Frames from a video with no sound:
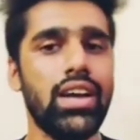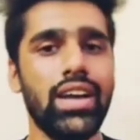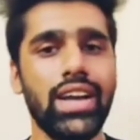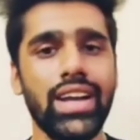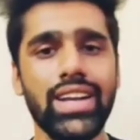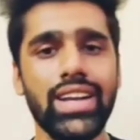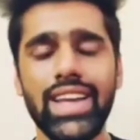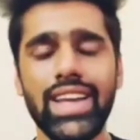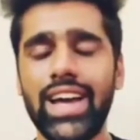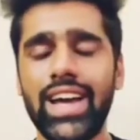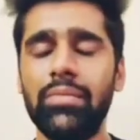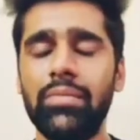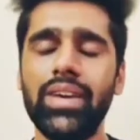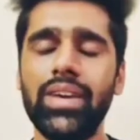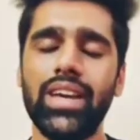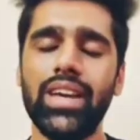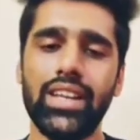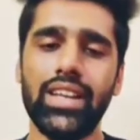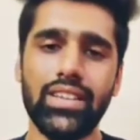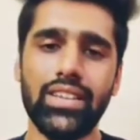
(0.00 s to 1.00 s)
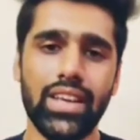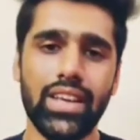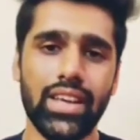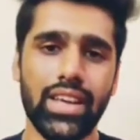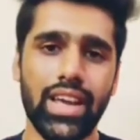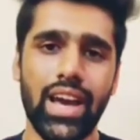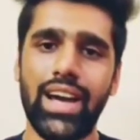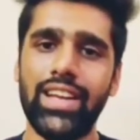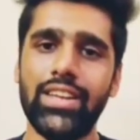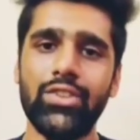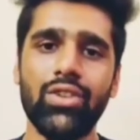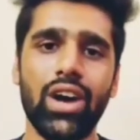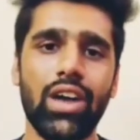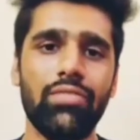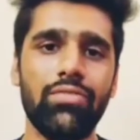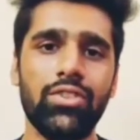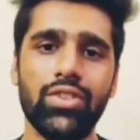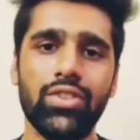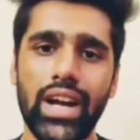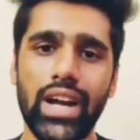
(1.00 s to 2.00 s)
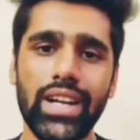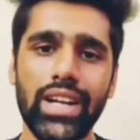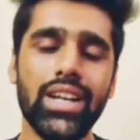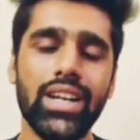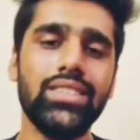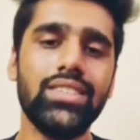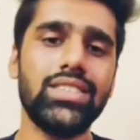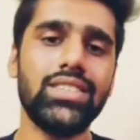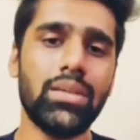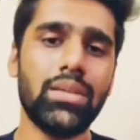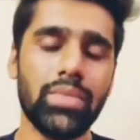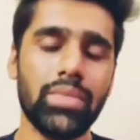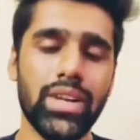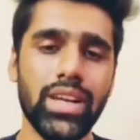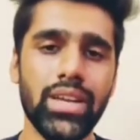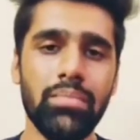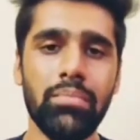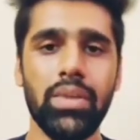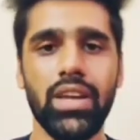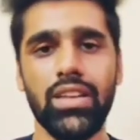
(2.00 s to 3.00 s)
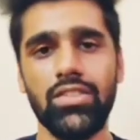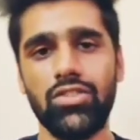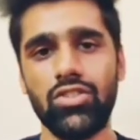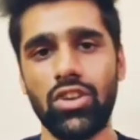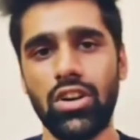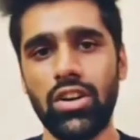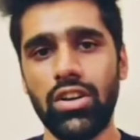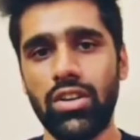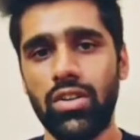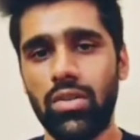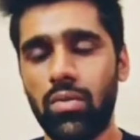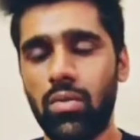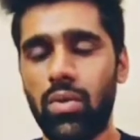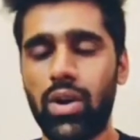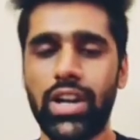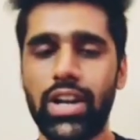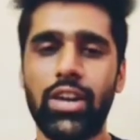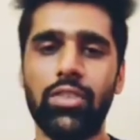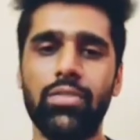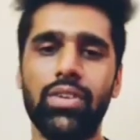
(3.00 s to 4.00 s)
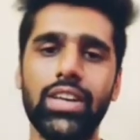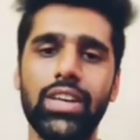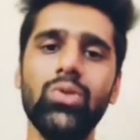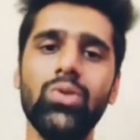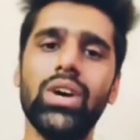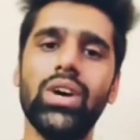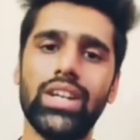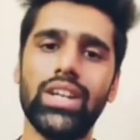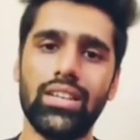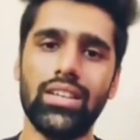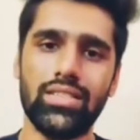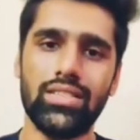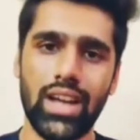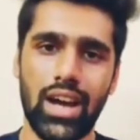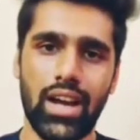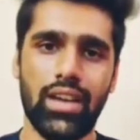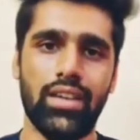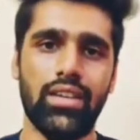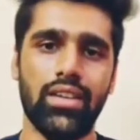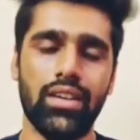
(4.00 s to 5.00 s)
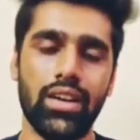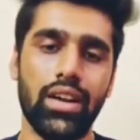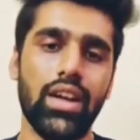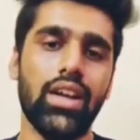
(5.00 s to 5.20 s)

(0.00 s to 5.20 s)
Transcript: It can be anything, and you have to write a summary based on whatever you understand.